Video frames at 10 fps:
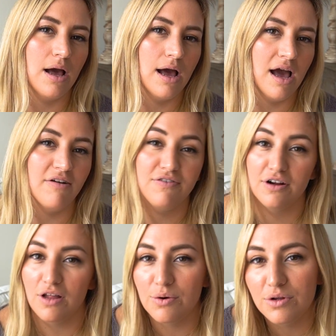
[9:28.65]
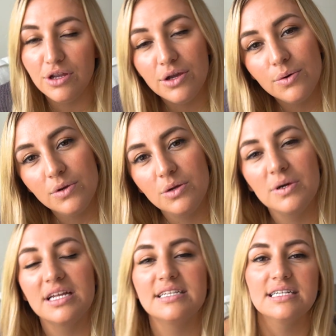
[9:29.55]
how far along were you when you
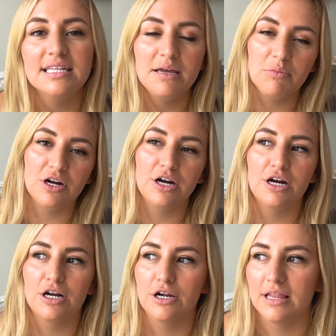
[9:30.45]
went into labor,